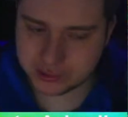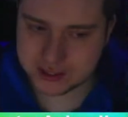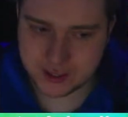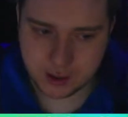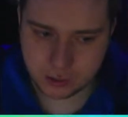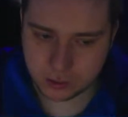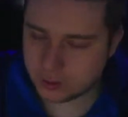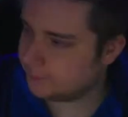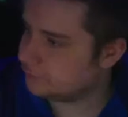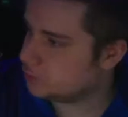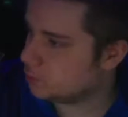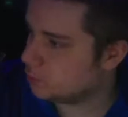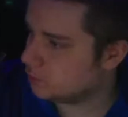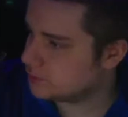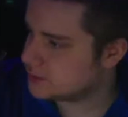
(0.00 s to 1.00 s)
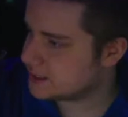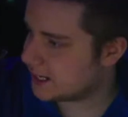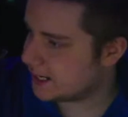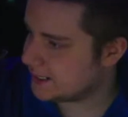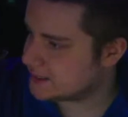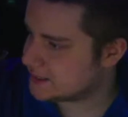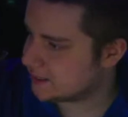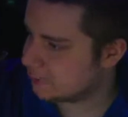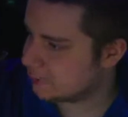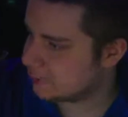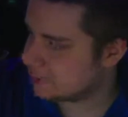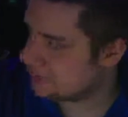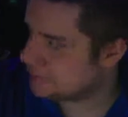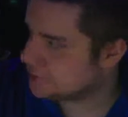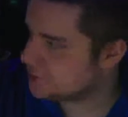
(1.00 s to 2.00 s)
here of quarter-size hail
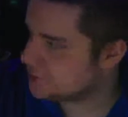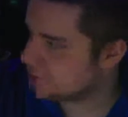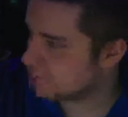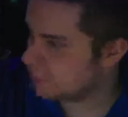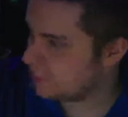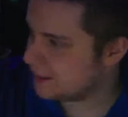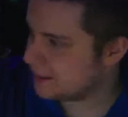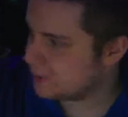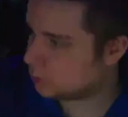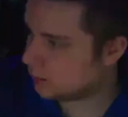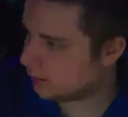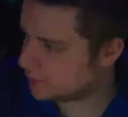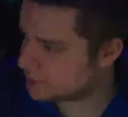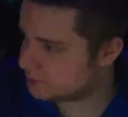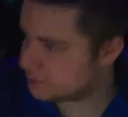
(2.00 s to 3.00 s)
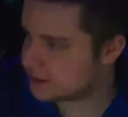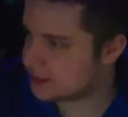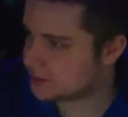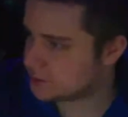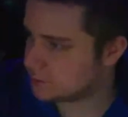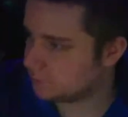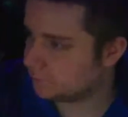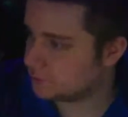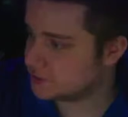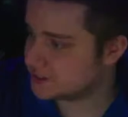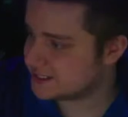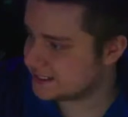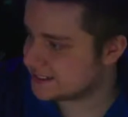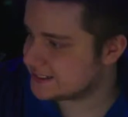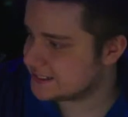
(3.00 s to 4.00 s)
in the storm, as well as a potential for
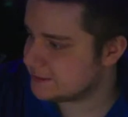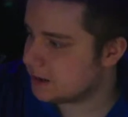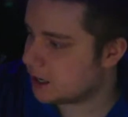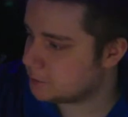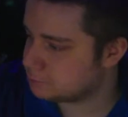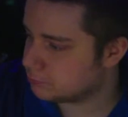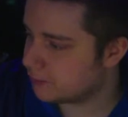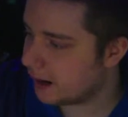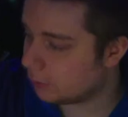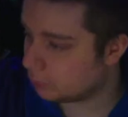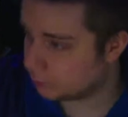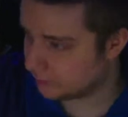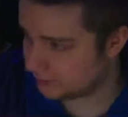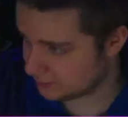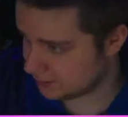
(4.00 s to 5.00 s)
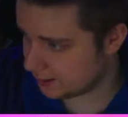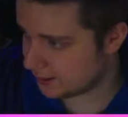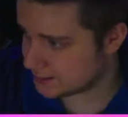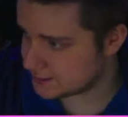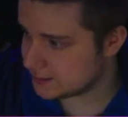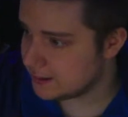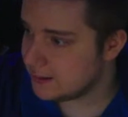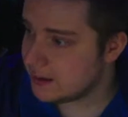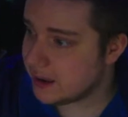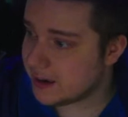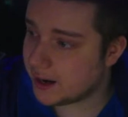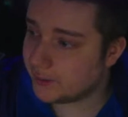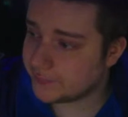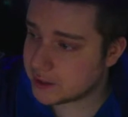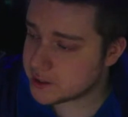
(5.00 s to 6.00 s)
60-mile-per-hour wind gusts.
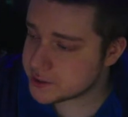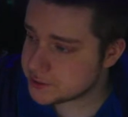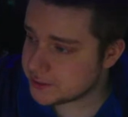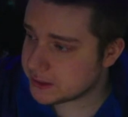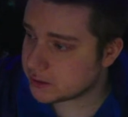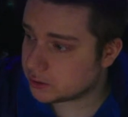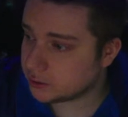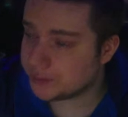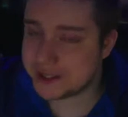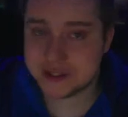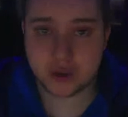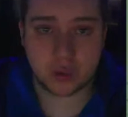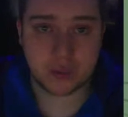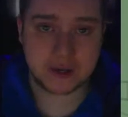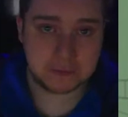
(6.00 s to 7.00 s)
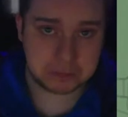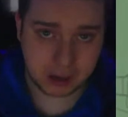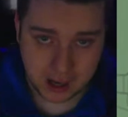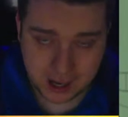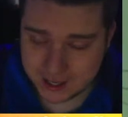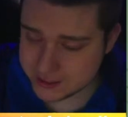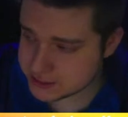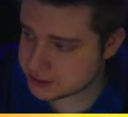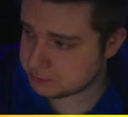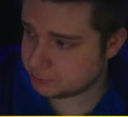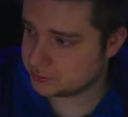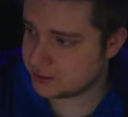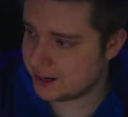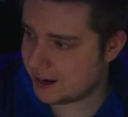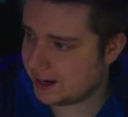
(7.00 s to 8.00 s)
Now, they also did include a tornado
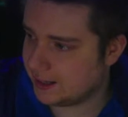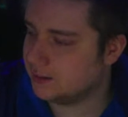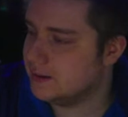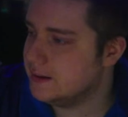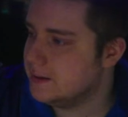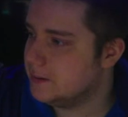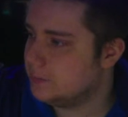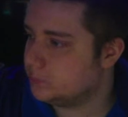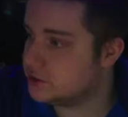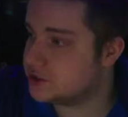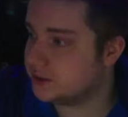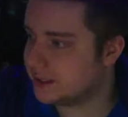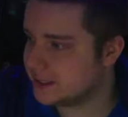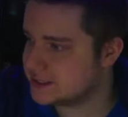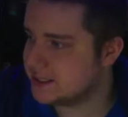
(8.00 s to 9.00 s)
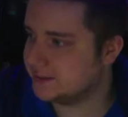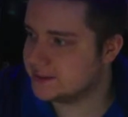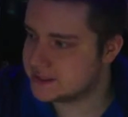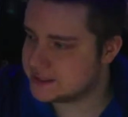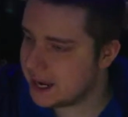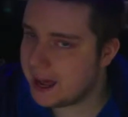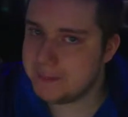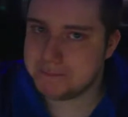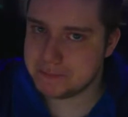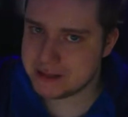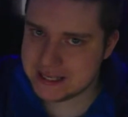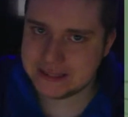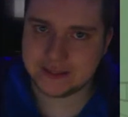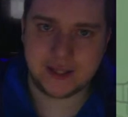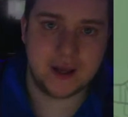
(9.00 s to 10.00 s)
possible tag, which, like I said, does not
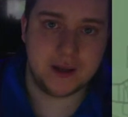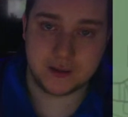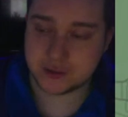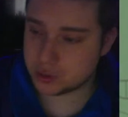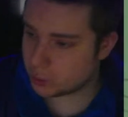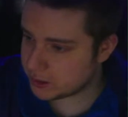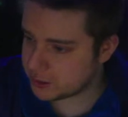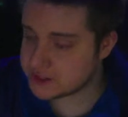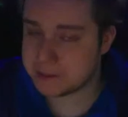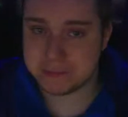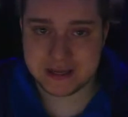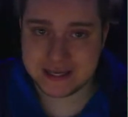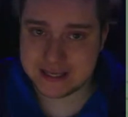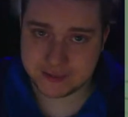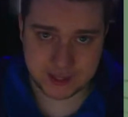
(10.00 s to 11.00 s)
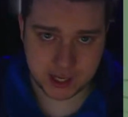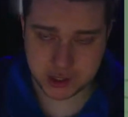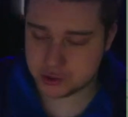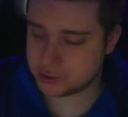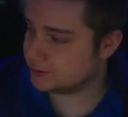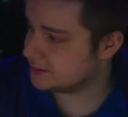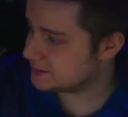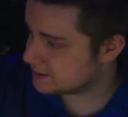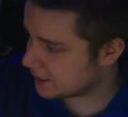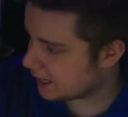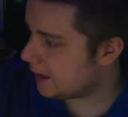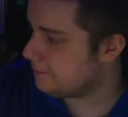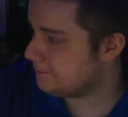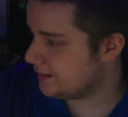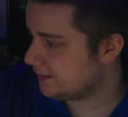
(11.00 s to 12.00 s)
mean a tornado is an immediate danger. It does
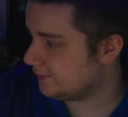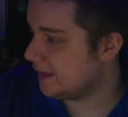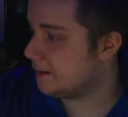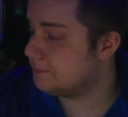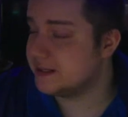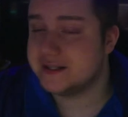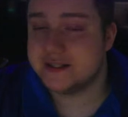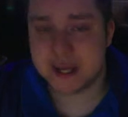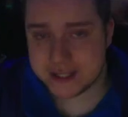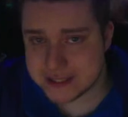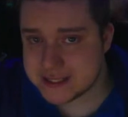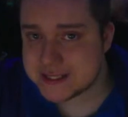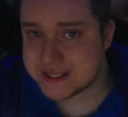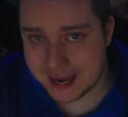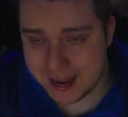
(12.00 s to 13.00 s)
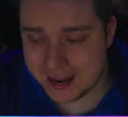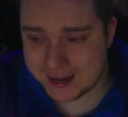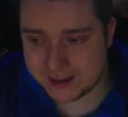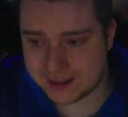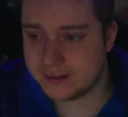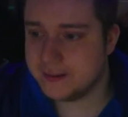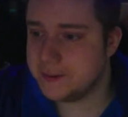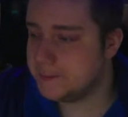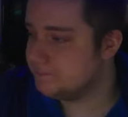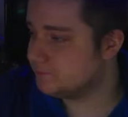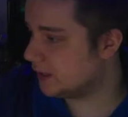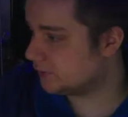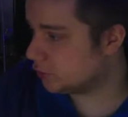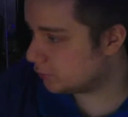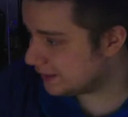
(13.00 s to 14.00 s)
not mean that, but it does say
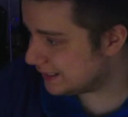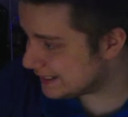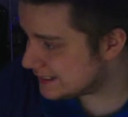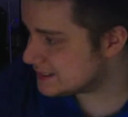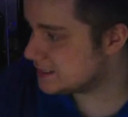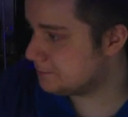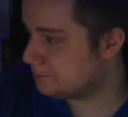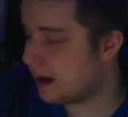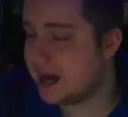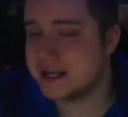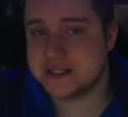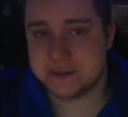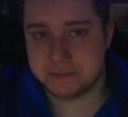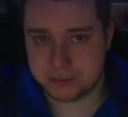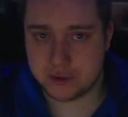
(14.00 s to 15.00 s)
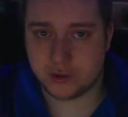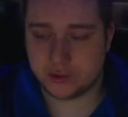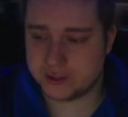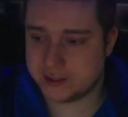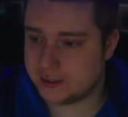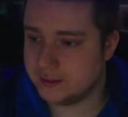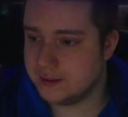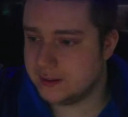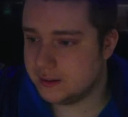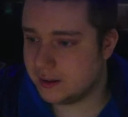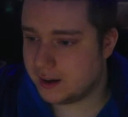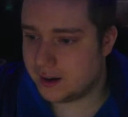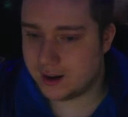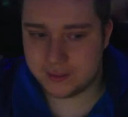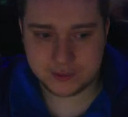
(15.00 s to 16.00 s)
that there is the possibility,
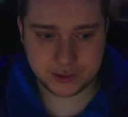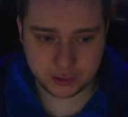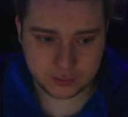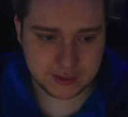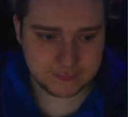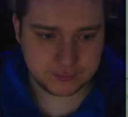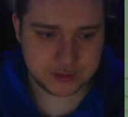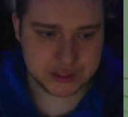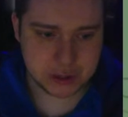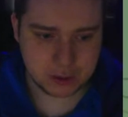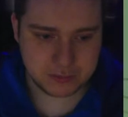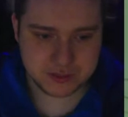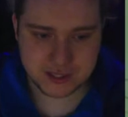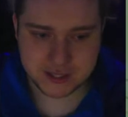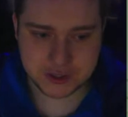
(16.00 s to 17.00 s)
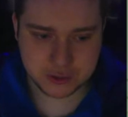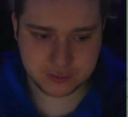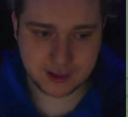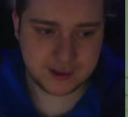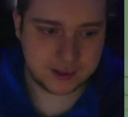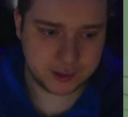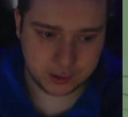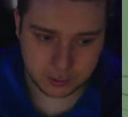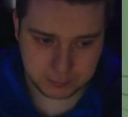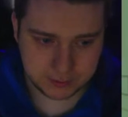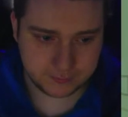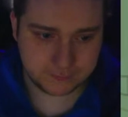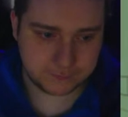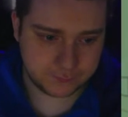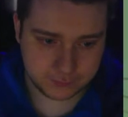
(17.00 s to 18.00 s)
given the storm's nature, that, a
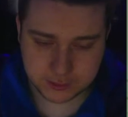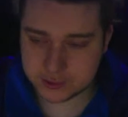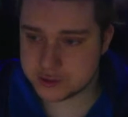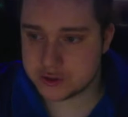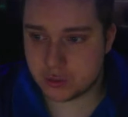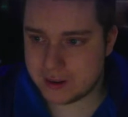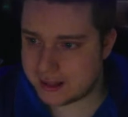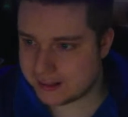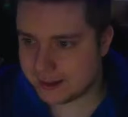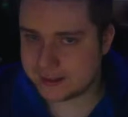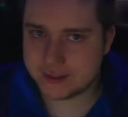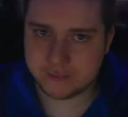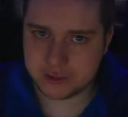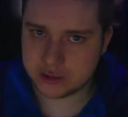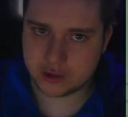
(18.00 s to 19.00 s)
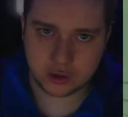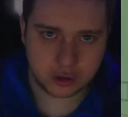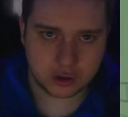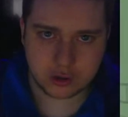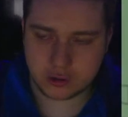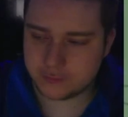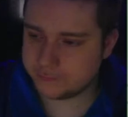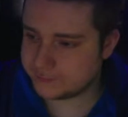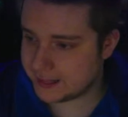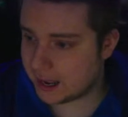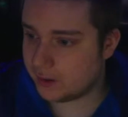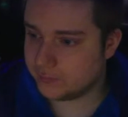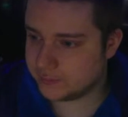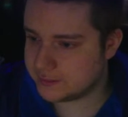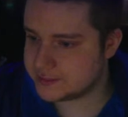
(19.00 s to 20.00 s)
bit of, tornadic activity could occur
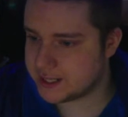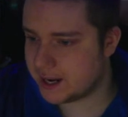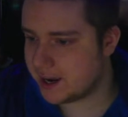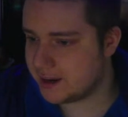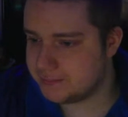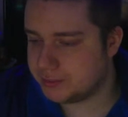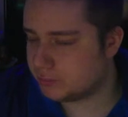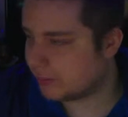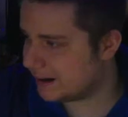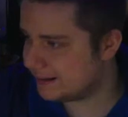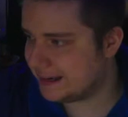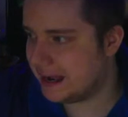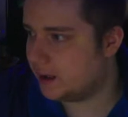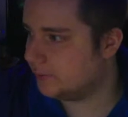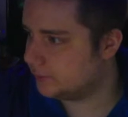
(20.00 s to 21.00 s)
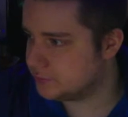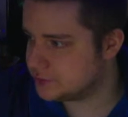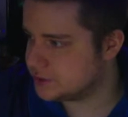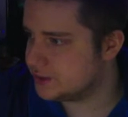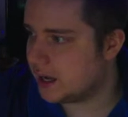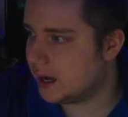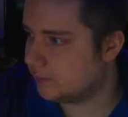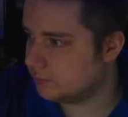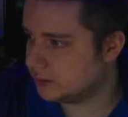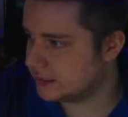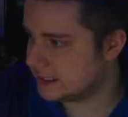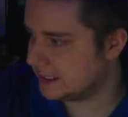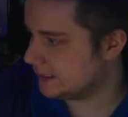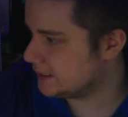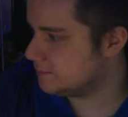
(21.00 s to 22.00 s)
down in time, but right now there's not
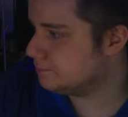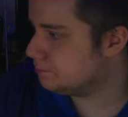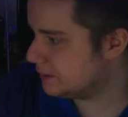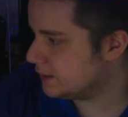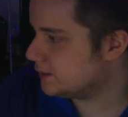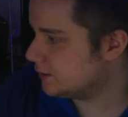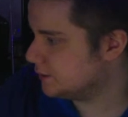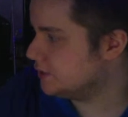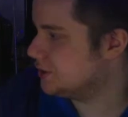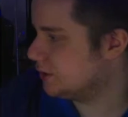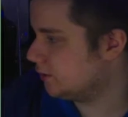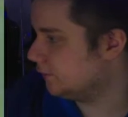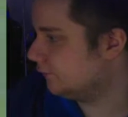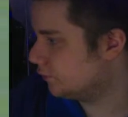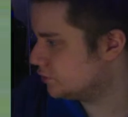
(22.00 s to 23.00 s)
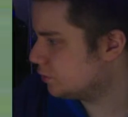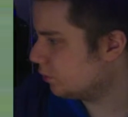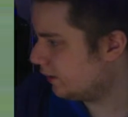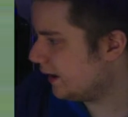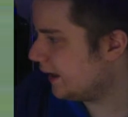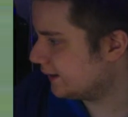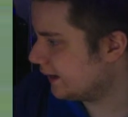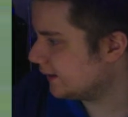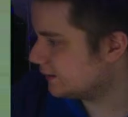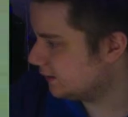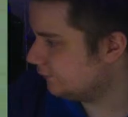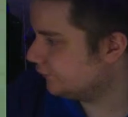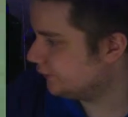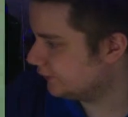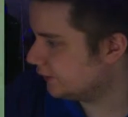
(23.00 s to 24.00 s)
really any big concern for tornadic
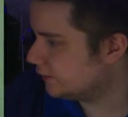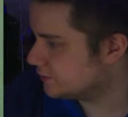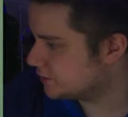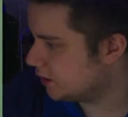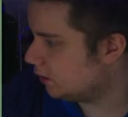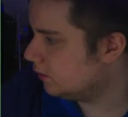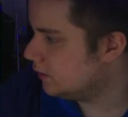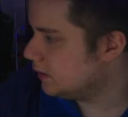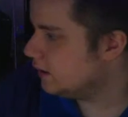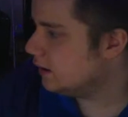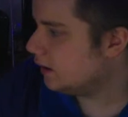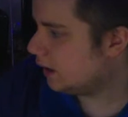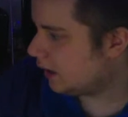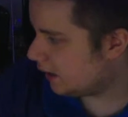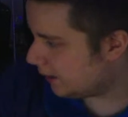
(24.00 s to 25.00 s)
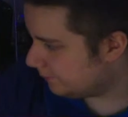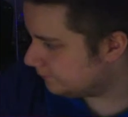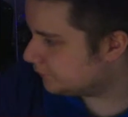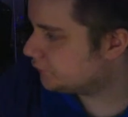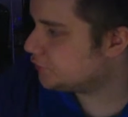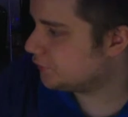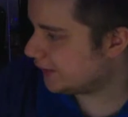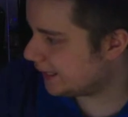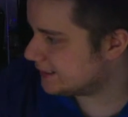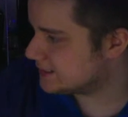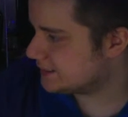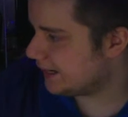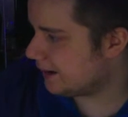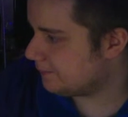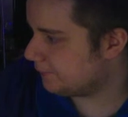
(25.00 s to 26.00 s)
activity there. So, so that
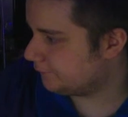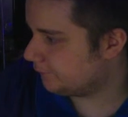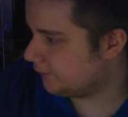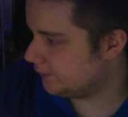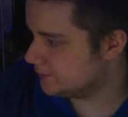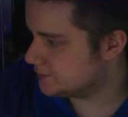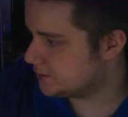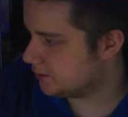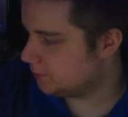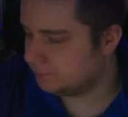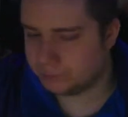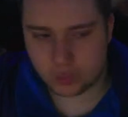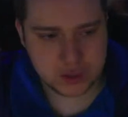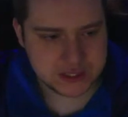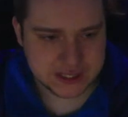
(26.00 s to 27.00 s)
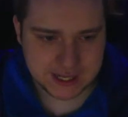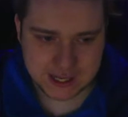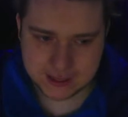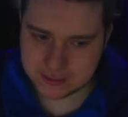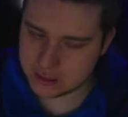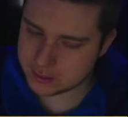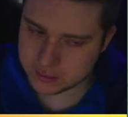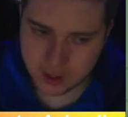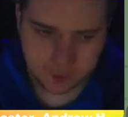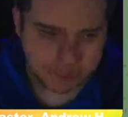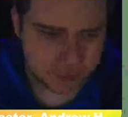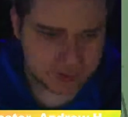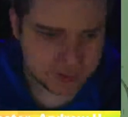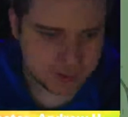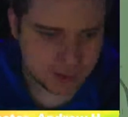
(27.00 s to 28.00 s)
is that, my friend. So, once again,
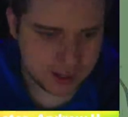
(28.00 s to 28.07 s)
nothing,